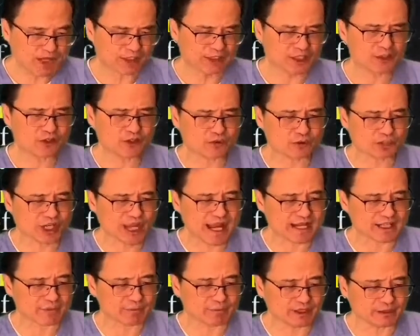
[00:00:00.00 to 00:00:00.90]
Distal
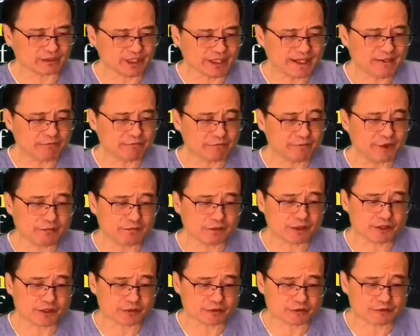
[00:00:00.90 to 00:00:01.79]
attachment,
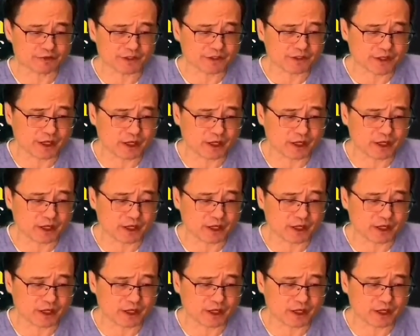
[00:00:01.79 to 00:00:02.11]
inferior surface